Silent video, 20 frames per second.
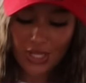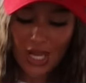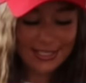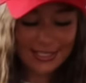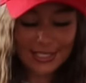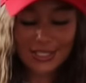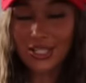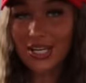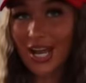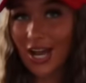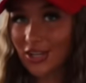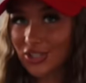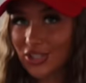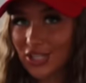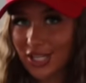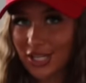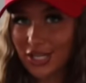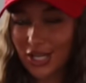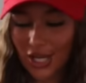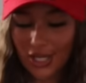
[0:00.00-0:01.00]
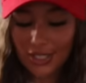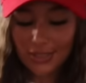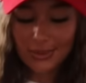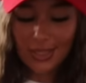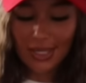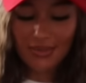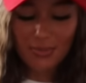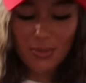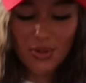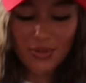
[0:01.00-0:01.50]
I didn't actually know.
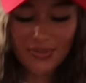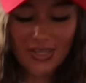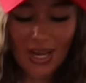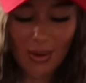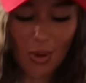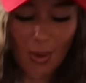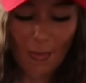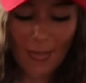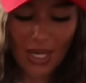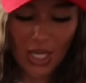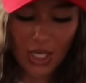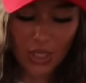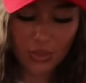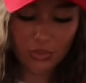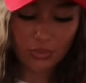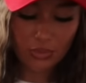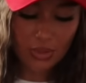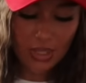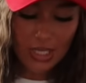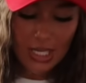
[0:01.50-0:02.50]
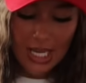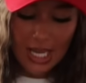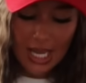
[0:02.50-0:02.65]
I've moved out on my own.